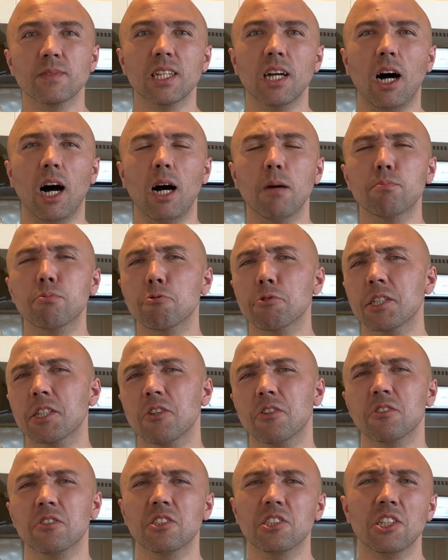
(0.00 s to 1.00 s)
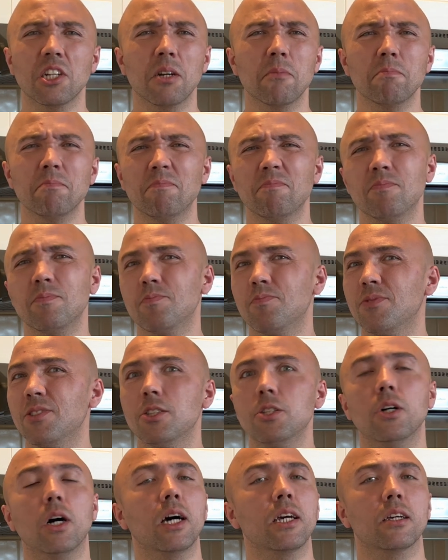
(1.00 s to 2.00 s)
Apricot jam,
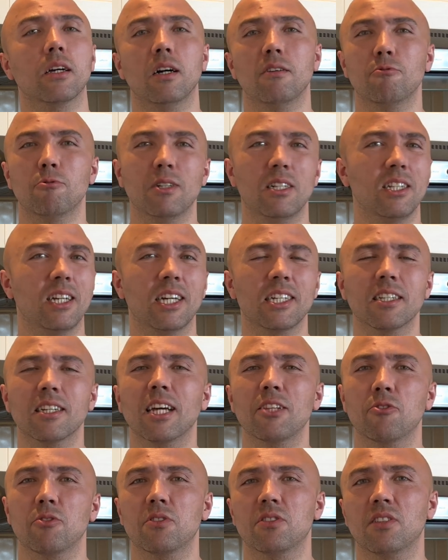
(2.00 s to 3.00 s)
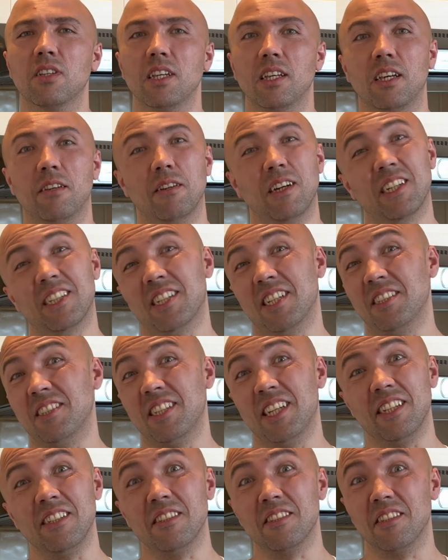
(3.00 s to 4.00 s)
I cannot say I can
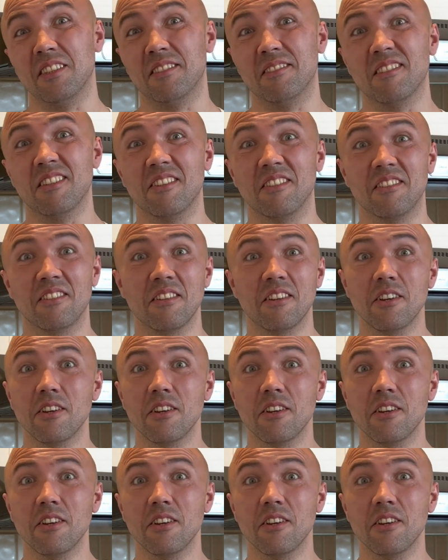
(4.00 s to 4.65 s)
taste it now,